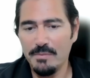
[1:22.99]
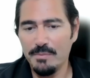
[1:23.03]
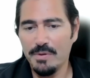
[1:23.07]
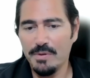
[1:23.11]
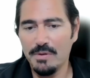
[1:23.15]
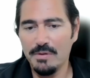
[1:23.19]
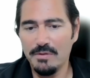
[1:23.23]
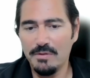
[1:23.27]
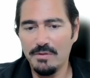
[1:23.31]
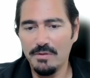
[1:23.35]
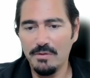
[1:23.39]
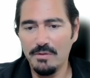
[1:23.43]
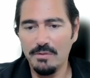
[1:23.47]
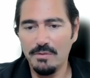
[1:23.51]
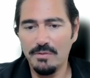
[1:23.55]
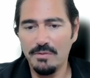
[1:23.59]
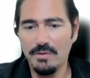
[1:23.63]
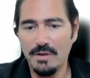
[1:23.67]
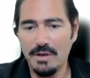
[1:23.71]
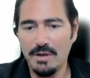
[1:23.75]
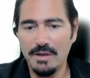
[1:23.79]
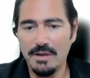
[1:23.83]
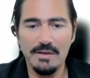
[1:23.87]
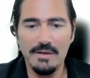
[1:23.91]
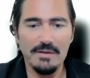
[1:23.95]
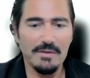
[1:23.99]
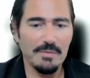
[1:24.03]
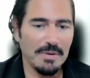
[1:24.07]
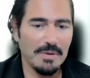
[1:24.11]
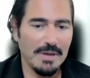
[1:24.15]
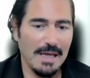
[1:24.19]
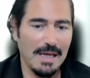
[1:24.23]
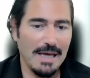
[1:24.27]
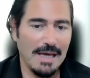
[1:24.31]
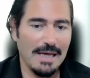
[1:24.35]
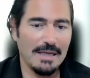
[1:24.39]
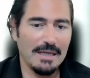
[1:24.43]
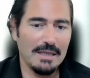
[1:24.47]
produced on this
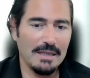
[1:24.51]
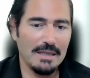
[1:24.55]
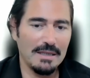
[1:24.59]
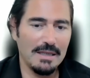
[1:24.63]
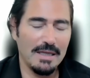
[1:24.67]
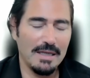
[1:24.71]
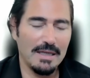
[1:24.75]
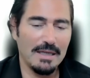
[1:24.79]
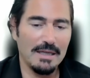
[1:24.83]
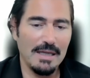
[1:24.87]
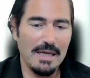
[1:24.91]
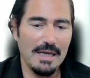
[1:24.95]
planet and